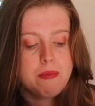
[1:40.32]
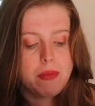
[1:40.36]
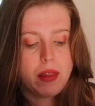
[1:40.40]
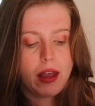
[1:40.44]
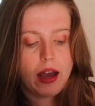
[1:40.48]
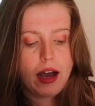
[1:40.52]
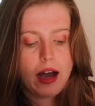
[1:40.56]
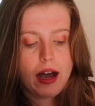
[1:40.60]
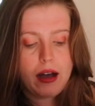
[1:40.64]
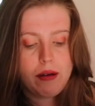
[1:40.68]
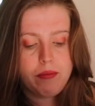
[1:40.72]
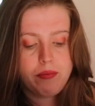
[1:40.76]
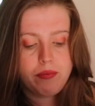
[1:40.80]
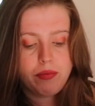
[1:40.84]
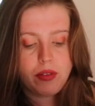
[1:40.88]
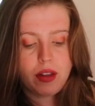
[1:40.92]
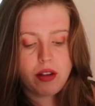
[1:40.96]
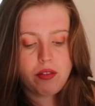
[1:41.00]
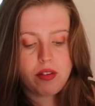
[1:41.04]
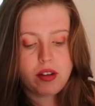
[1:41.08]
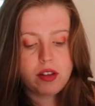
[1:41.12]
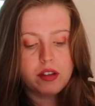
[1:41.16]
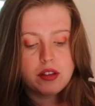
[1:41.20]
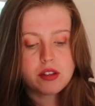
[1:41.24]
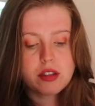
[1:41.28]

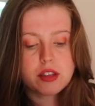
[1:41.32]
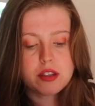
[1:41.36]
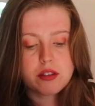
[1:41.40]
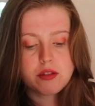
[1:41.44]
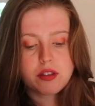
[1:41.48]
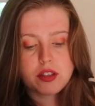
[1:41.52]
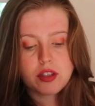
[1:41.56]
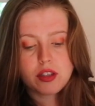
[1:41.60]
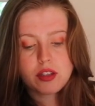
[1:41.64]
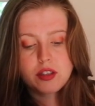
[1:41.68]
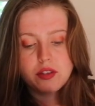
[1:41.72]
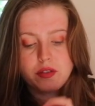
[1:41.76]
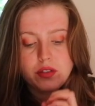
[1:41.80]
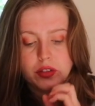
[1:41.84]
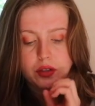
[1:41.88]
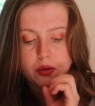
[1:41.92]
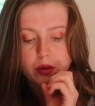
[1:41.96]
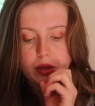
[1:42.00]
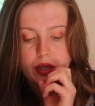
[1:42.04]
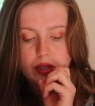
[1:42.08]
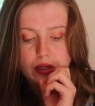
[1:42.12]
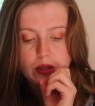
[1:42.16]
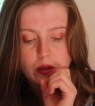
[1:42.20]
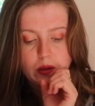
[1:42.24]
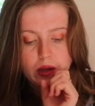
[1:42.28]
if I look at the results for
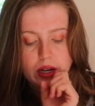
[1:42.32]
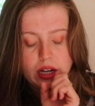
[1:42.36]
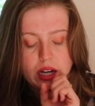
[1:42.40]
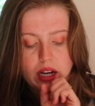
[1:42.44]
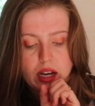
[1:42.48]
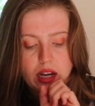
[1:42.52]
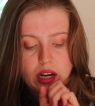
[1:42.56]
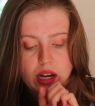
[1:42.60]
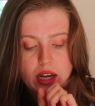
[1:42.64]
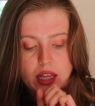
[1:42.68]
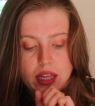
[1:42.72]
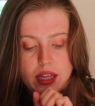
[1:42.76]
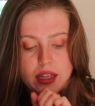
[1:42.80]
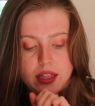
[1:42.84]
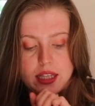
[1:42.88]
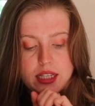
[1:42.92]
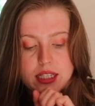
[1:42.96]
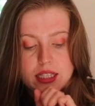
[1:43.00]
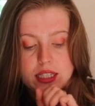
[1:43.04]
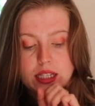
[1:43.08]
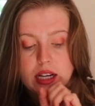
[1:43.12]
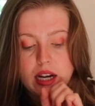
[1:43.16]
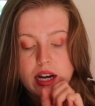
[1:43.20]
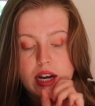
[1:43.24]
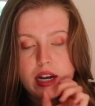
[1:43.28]
2020,
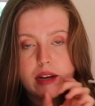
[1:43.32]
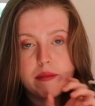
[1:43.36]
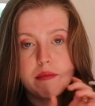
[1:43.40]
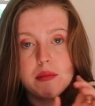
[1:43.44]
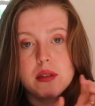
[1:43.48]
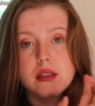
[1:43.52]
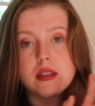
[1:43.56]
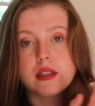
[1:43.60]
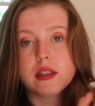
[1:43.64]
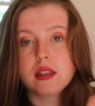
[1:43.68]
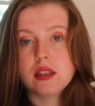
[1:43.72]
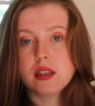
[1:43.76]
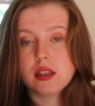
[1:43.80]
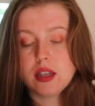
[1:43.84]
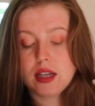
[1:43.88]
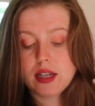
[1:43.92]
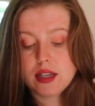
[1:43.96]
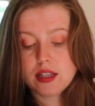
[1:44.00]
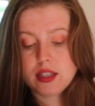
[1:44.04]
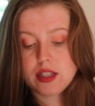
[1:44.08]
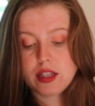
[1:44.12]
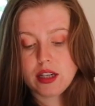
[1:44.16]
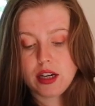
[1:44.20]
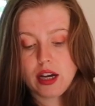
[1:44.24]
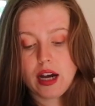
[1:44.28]
this time
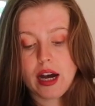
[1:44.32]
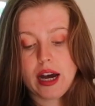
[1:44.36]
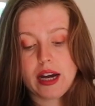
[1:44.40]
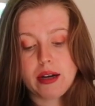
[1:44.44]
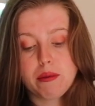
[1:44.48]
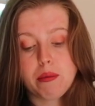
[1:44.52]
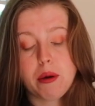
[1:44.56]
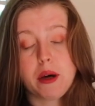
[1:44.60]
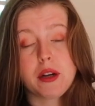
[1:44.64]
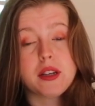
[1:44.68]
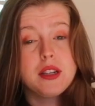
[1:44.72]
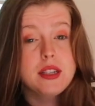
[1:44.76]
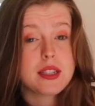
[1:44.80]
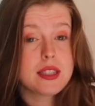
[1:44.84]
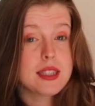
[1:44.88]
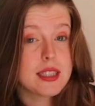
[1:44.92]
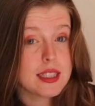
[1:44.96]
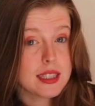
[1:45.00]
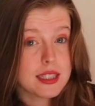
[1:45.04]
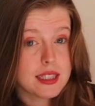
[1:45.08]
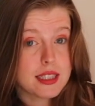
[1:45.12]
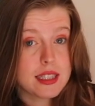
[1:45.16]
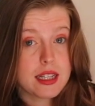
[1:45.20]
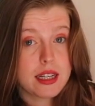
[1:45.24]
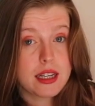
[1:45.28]
last year I had purchased
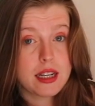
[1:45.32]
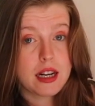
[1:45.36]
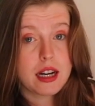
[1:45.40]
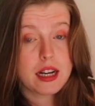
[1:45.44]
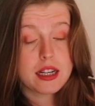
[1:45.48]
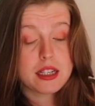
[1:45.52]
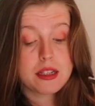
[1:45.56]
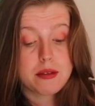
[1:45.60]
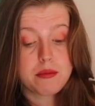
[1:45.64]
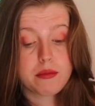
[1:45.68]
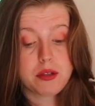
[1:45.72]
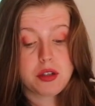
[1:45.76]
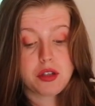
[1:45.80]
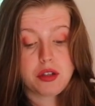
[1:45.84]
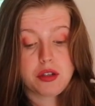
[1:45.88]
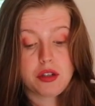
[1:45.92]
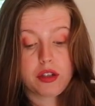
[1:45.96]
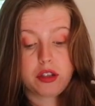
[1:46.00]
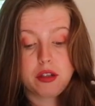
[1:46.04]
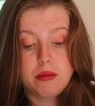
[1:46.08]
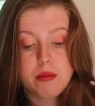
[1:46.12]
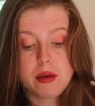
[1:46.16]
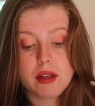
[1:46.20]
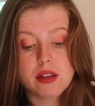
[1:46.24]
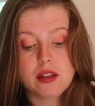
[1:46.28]
16 items
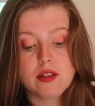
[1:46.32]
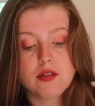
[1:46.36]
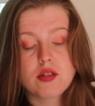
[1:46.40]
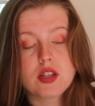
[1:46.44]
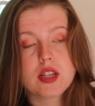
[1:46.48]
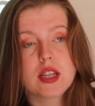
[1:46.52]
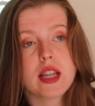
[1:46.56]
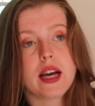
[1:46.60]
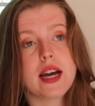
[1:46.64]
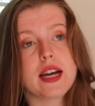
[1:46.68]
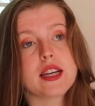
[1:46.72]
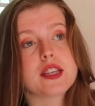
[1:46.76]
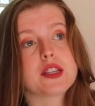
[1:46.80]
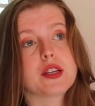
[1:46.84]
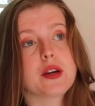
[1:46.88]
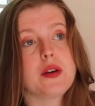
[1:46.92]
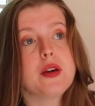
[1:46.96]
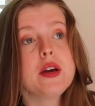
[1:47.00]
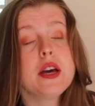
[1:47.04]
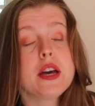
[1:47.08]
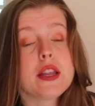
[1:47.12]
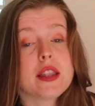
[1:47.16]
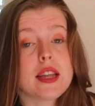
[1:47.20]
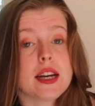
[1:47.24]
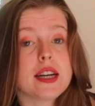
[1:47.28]
during the month of July. So
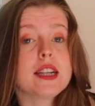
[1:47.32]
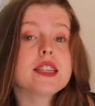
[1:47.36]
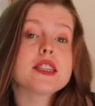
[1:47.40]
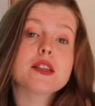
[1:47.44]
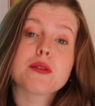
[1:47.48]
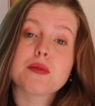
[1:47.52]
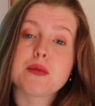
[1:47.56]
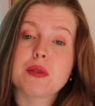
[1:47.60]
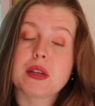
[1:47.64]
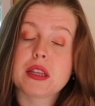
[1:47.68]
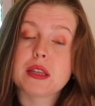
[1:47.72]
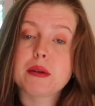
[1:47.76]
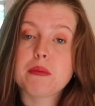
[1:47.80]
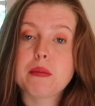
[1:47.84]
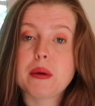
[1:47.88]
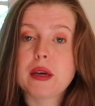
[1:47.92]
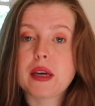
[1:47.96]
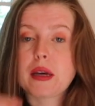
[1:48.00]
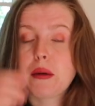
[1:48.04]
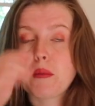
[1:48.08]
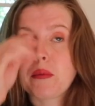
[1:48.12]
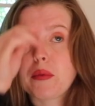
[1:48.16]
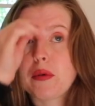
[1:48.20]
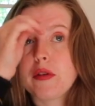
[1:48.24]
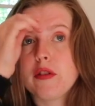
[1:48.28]
that is a really big
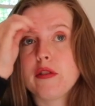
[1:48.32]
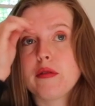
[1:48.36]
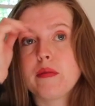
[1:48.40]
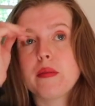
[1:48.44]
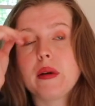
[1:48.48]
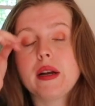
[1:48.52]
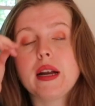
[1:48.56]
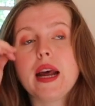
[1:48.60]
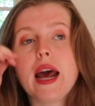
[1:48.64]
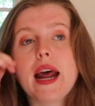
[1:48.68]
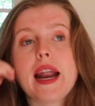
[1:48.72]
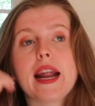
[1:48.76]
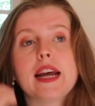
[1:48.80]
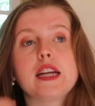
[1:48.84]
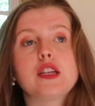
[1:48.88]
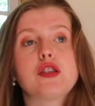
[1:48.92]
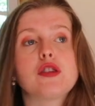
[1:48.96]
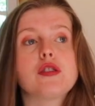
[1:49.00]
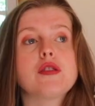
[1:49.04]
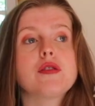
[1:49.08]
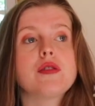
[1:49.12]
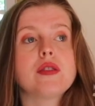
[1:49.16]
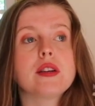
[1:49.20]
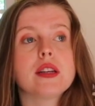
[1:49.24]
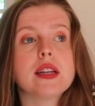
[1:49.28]
improvement, and I
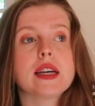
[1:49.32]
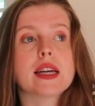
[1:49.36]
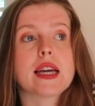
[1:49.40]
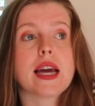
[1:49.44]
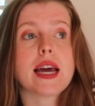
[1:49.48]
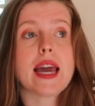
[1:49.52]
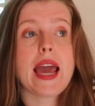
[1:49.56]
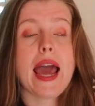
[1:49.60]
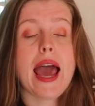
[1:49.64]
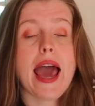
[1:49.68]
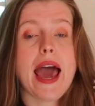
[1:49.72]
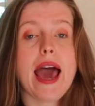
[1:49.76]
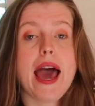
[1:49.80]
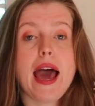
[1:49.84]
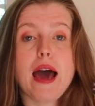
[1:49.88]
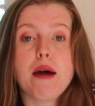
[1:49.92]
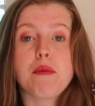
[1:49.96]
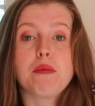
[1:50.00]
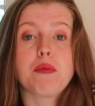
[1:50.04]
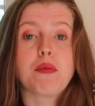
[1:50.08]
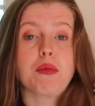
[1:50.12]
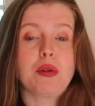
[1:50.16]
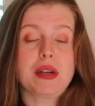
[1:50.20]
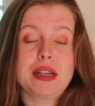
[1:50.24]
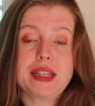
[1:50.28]
do feel like I
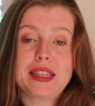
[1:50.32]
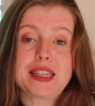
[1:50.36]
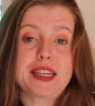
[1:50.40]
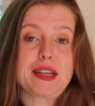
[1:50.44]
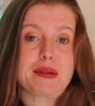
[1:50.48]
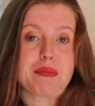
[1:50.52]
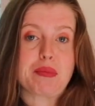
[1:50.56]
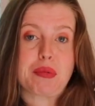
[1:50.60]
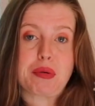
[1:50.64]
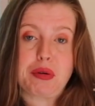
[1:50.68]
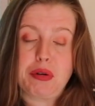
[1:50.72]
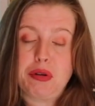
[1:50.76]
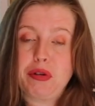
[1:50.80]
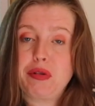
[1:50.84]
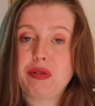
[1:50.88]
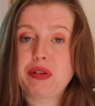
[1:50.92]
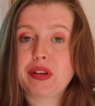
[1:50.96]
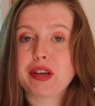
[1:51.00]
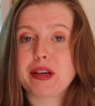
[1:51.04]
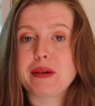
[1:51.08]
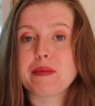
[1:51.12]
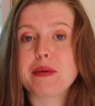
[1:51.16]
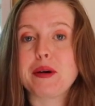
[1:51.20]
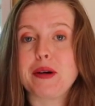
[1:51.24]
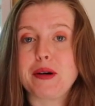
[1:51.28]
am really
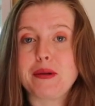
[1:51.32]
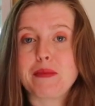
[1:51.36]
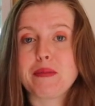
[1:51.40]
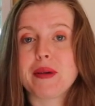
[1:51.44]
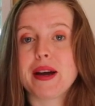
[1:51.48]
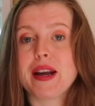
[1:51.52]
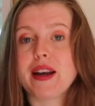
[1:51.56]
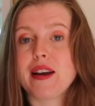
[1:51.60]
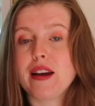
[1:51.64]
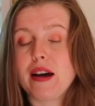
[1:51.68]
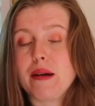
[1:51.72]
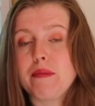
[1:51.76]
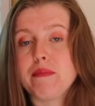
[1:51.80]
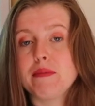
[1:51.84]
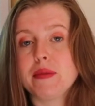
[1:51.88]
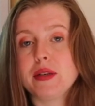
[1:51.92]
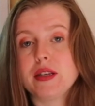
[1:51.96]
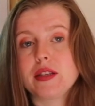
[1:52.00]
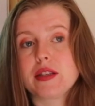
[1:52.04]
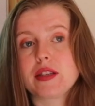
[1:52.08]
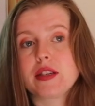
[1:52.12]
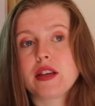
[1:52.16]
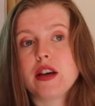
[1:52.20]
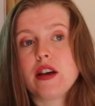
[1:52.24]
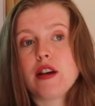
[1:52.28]
improving upon my
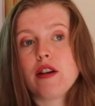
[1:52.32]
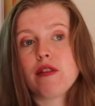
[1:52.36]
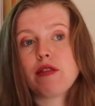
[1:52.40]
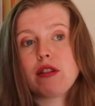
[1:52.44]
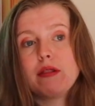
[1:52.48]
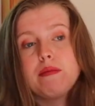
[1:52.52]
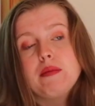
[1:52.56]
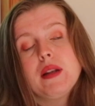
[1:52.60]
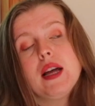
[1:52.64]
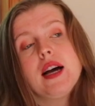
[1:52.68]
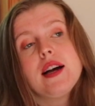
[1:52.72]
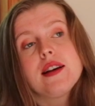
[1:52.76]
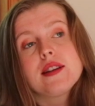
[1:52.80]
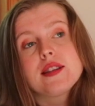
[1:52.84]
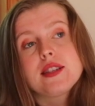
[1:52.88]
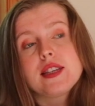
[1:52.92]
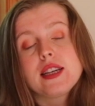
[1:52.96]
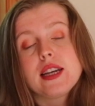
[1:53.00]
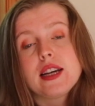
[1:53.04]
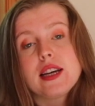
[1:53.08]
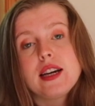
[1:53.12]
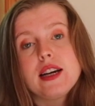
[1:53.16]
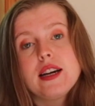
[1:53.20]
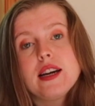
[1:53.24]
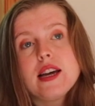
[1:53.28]
numbers from last
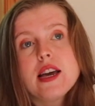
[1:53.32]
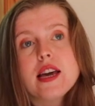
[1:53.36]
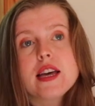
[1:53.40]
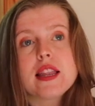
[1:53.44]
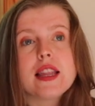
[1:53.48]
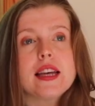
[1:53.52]
year.